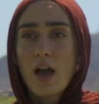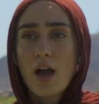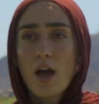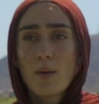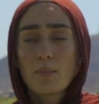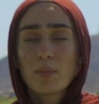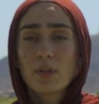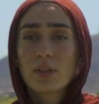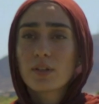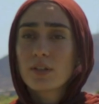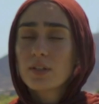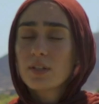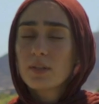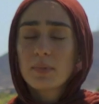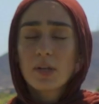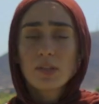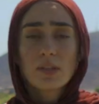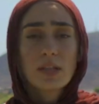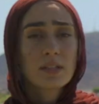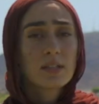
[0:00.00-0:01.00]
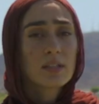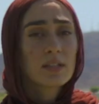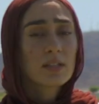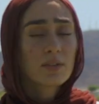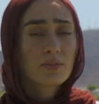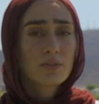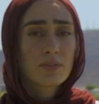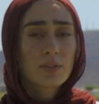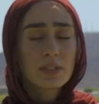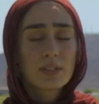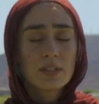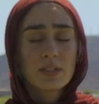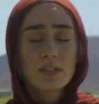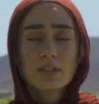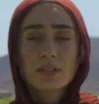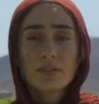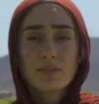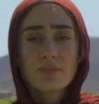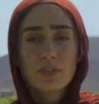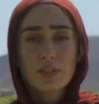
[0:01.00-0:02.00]
learn about like the
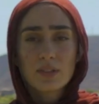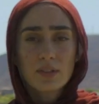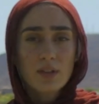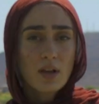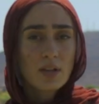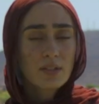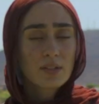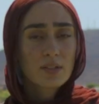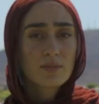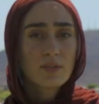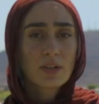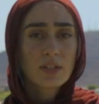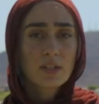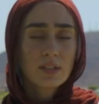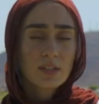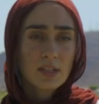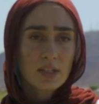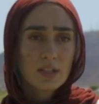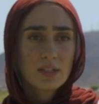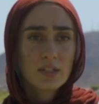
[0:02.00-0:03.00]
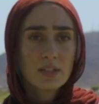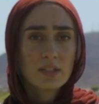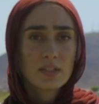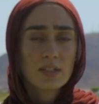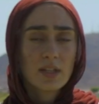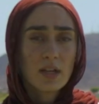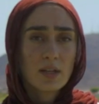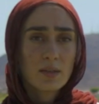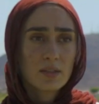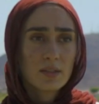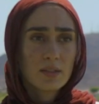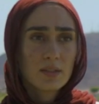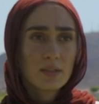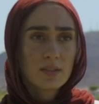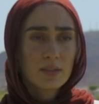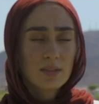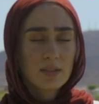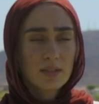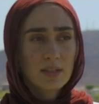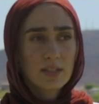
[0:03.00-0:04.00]
different laws and regulations that
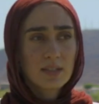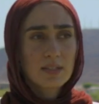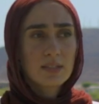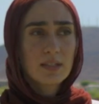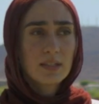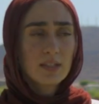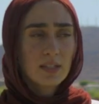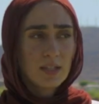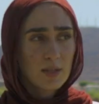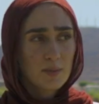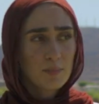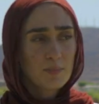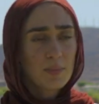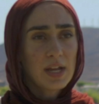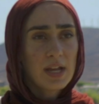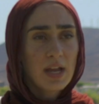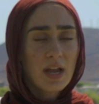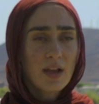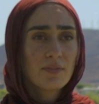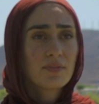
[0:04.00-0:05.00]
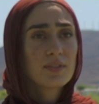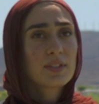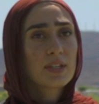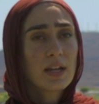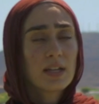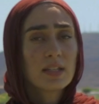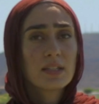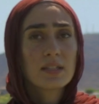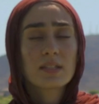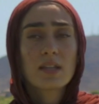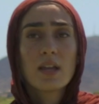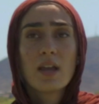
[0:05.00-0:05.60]
the city might have set